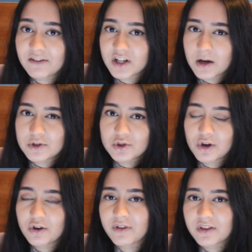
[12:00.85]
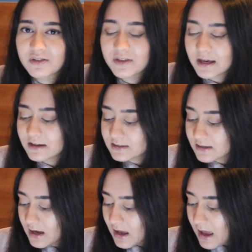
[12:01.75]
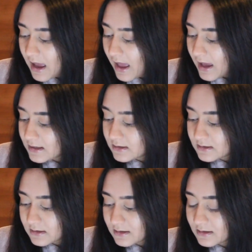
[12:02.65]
have time to do a lot of other things. And